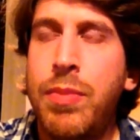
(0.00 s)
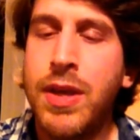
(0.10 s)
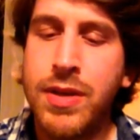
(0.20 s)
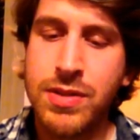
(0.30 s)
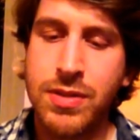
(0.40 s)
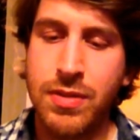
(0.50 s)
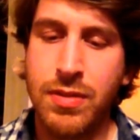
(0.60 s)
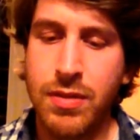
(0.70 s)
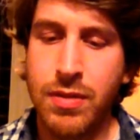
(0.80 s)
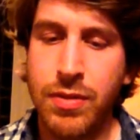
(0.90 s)
Because
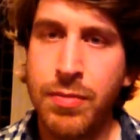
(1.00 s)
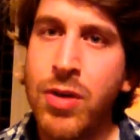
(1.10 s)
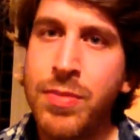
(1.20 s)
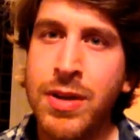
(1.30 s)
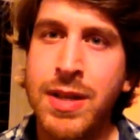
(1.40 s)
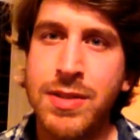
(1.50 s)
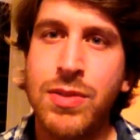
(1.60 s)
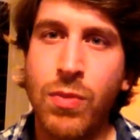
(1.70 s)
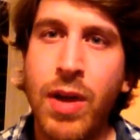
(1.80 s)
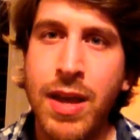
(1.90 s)
the moment is
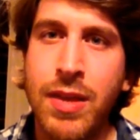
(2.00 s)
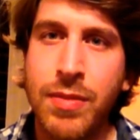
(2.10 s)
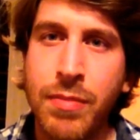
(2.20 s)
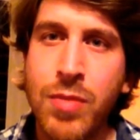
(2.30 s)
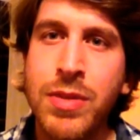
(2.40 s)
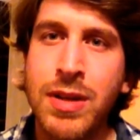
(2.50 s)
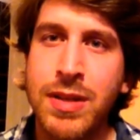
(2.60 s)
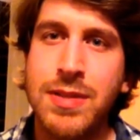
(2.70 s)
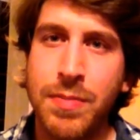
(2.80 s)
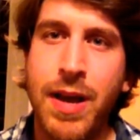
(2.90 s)
the way. The moment
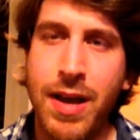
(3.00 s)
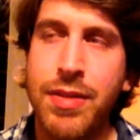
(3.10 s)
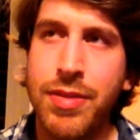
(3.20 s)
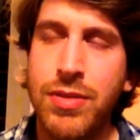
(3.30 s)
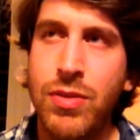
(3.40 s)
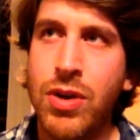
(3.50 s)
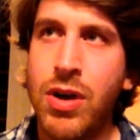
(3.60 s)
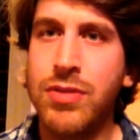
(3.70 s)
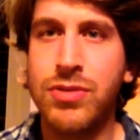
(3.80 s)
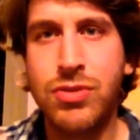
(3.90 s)
is the path. You
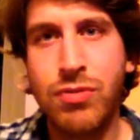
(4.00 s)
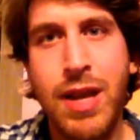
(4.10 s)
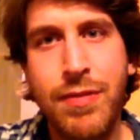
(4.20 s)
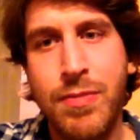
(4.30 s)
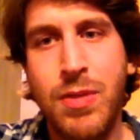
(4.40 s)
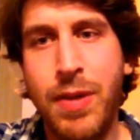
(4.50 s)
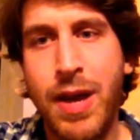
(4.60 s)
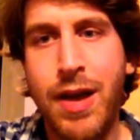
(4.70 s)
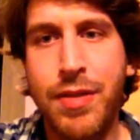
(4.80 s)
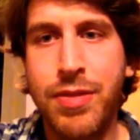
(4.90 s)
can't stray from the
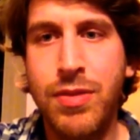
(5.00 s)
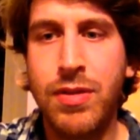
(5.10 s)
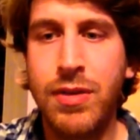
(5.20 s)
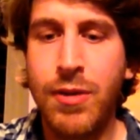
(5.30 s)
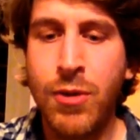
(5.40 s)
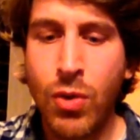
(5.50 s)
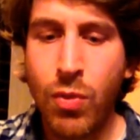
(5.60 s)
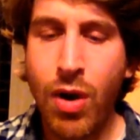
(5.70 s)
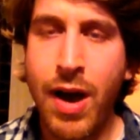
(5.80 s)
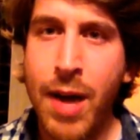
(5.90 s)
path. You know,
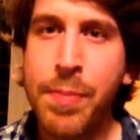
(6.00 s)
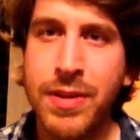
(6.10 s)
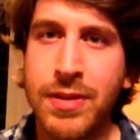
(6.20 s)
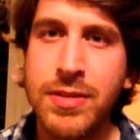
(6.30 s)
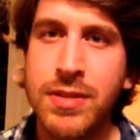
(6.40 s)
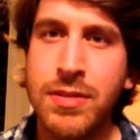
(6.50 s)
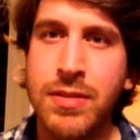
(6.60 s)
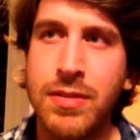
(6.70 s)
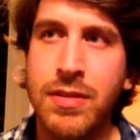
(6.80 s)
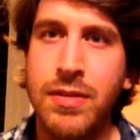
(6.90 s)
what happens
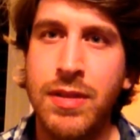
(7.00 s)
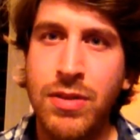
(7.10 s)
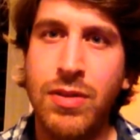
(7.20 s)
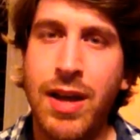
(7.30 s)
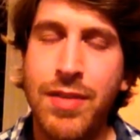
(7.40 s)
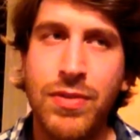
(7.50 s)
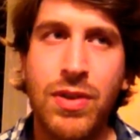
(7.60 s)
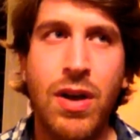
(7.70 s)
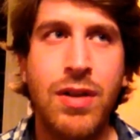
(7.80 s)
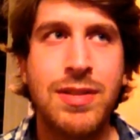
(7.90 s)
in your life
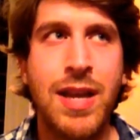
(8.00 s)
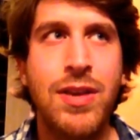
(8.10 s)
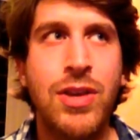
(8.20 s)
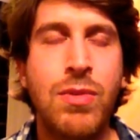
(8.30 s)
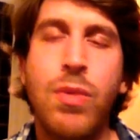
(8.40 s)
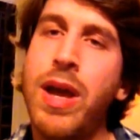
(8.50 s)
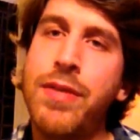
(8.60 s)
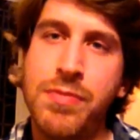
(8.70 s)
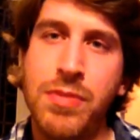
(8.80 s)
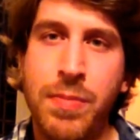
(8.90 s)
can't take you
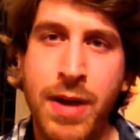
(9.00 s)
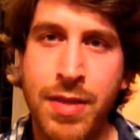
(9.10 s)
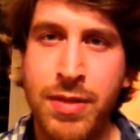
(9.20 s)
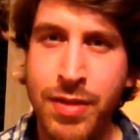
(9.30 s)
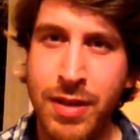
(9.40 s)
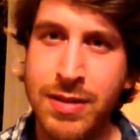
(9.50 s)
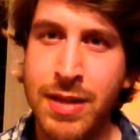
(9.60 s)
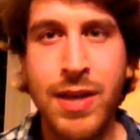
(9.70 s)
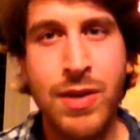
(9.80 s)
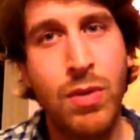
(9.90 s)
away from the path. Nothing can
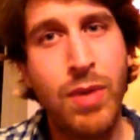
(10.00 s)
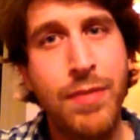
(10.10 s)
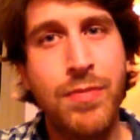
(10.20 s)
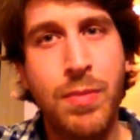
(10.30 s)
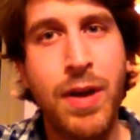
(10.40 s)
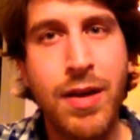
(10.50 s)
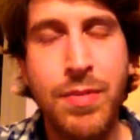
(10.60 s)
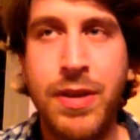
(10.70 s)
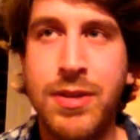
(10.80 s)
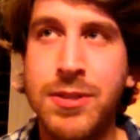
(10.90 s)
take you away from the
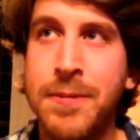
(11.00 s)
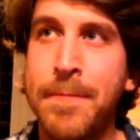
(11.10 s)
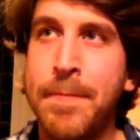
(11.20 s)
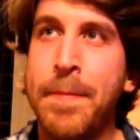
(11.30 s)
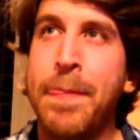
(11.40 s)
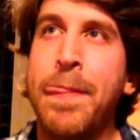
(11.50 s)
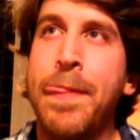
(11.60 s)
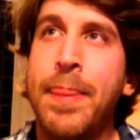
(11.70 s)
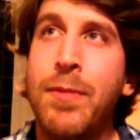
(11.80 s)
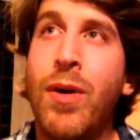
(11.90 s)
path, because
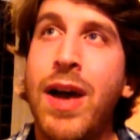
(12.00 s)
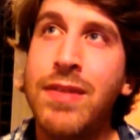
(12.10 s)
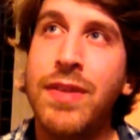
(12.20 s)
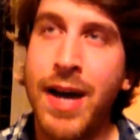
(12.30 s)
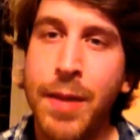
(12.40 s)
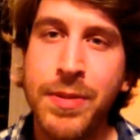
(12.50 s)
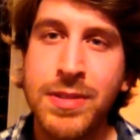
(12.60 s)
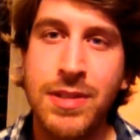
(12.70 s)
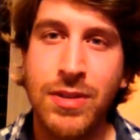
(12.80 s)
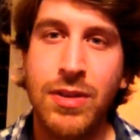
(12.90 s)
whatever
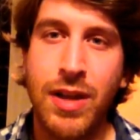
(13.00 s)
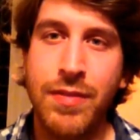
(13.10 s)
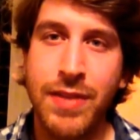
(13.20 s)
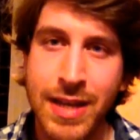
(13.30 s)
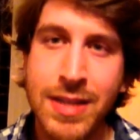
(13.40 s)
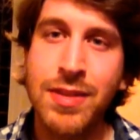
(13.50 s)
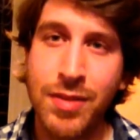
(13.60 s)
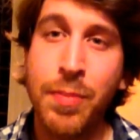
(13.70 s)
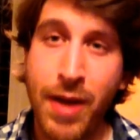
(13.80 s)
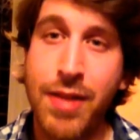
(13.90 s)
happens in your life is
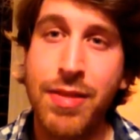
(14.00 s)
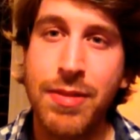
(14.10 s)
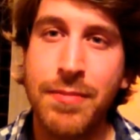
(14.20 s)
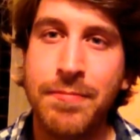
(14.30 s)
the path.